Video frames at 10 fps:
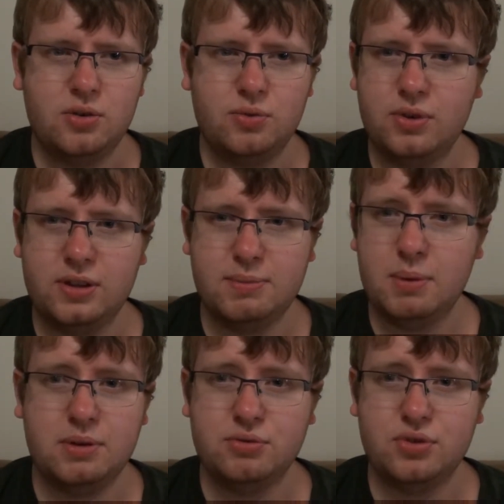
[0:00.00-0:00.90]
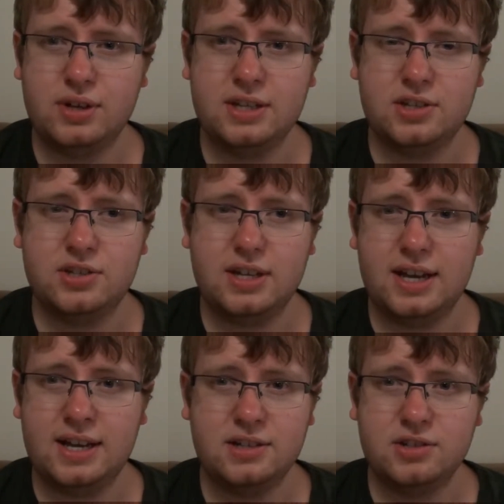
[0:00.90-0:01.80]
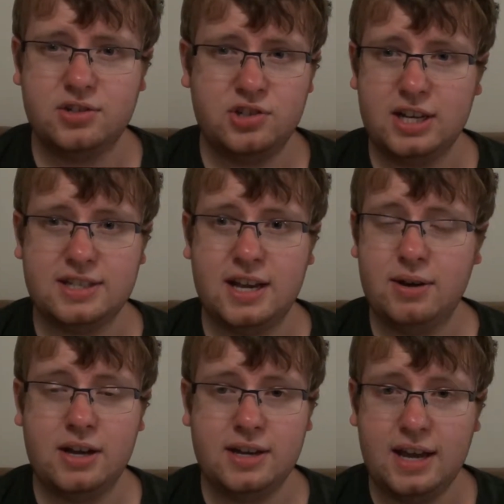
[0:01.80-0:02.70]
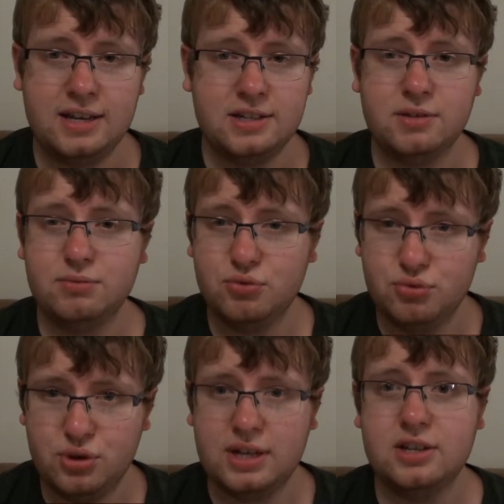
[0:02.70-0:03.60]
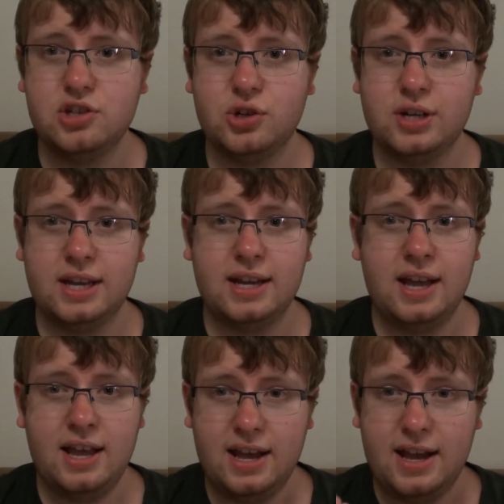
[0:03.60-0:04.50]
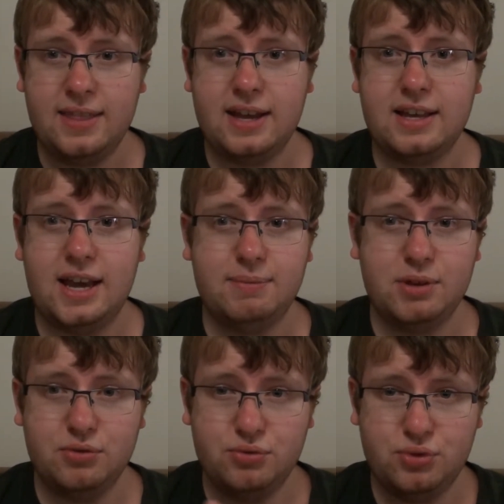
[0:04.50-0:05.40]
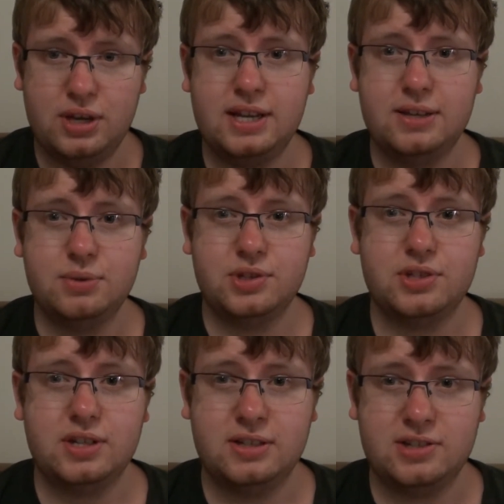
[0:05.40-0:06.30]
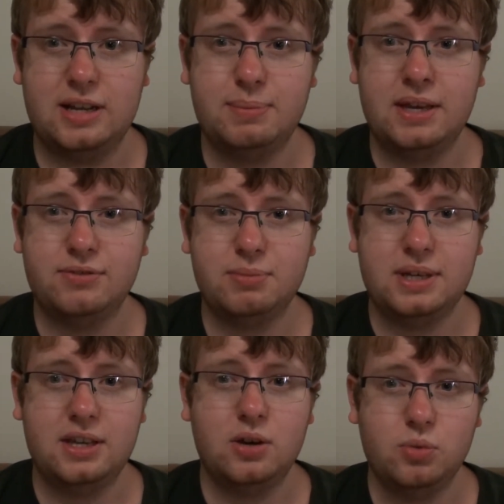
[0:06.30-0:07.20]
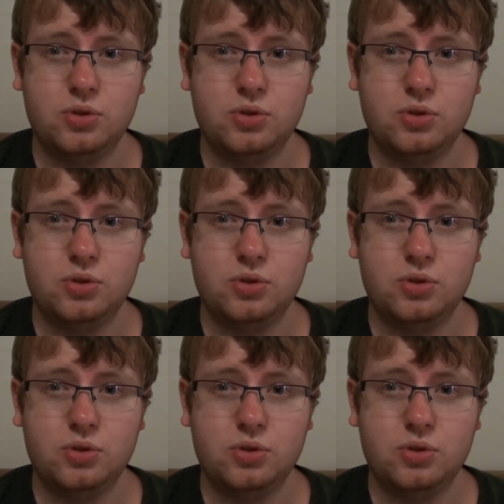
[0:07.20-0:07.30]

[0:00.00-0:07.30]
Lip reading: when the moment it was released and checked out and ended up really enjoying it. And that game that really was a sleeper hit for me was